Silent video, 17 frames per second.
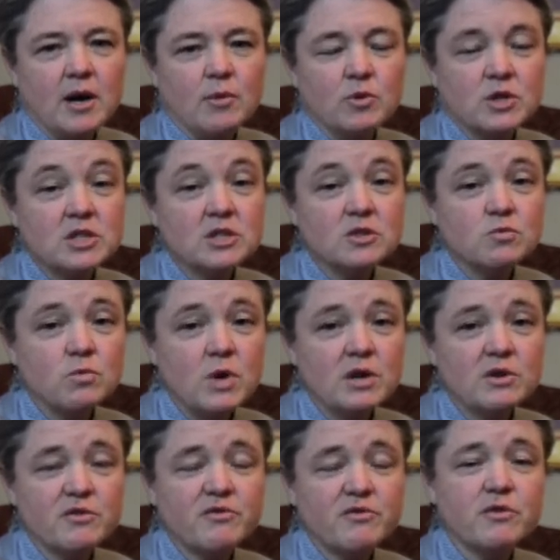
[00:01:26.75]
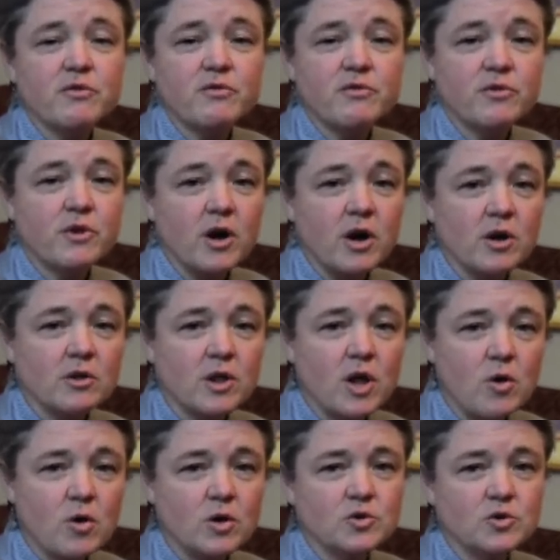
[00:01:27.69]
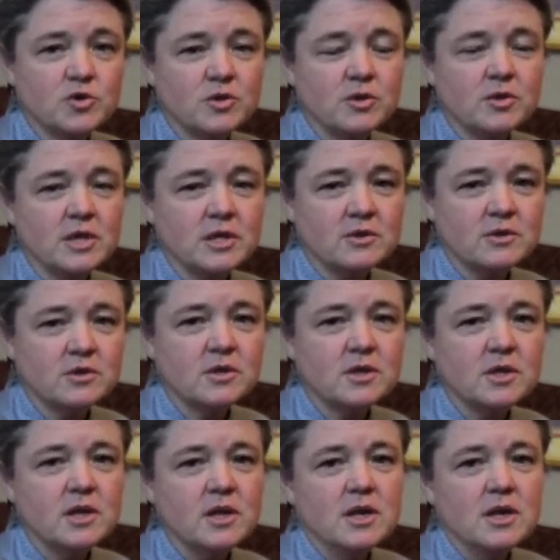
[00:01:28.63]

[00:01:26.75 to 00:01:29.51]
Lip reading: which is wonderful for our local students,